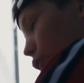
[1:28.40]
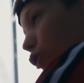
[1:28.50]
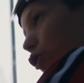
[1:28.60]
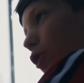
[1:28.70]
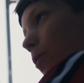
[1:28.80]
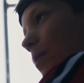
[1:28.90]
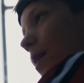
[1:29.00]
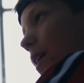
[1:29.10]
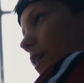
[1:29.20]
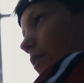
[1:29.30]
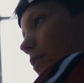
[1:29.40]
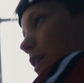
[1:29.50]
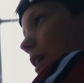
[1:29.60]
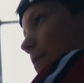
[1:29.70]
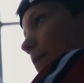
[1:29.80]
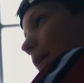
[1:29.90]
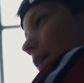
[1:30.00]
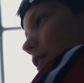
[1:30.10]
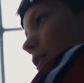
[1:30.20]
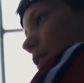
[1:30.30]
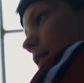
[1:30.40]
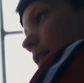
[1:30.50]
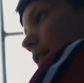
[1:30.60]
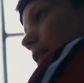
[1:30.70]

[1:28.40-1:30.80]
to join a gang to fit in and be accepted.